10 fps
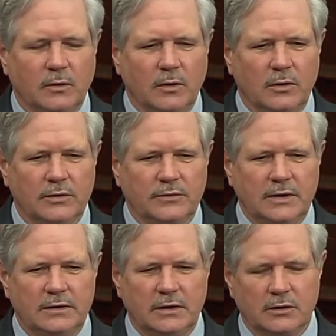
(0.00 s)
all that
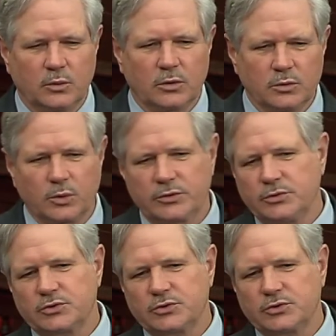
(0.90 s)
they did in World War II.